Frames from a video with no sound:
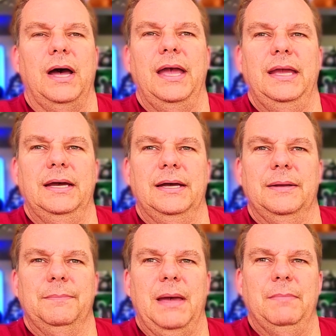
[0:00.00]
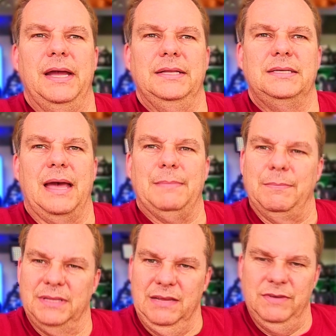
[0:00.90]
I'm
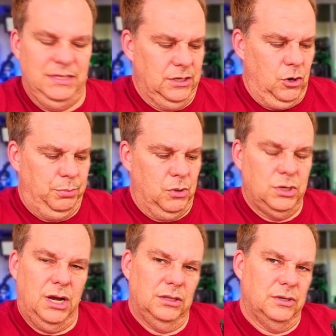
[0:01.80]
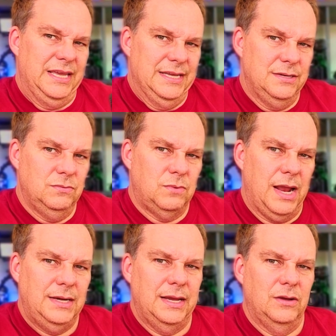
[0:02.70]
leaving the GoPro color in
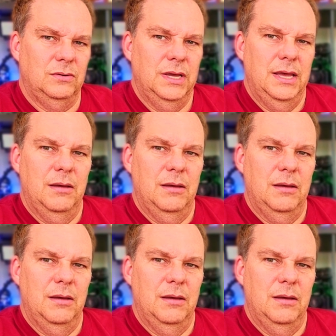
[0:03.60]
right now,